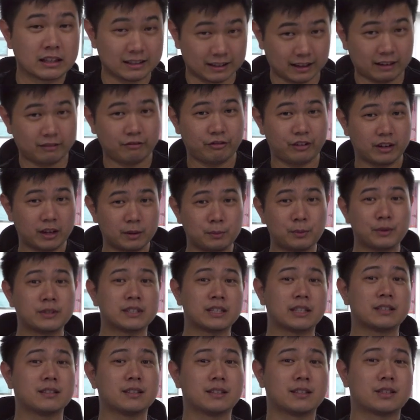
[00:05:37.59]
That fingerprint
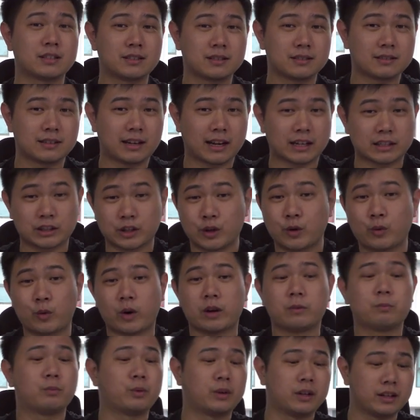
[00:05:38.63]
sensor is actually
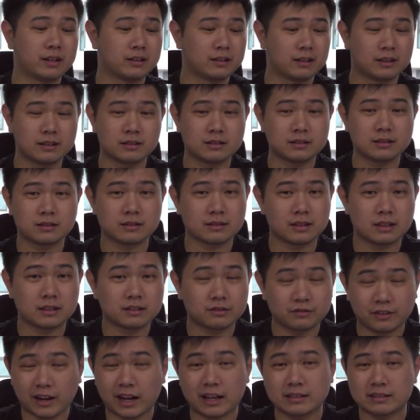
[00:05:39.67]
quite brilliant. It's
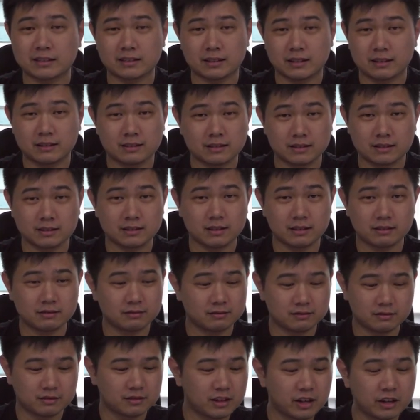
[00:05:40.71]
fast, it's
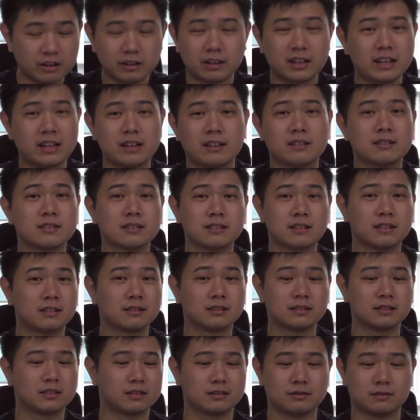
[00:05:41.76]
nearly
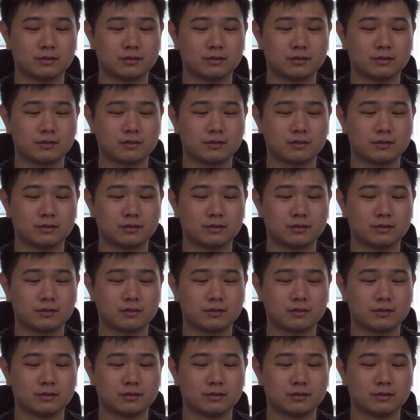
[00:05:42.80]
instant.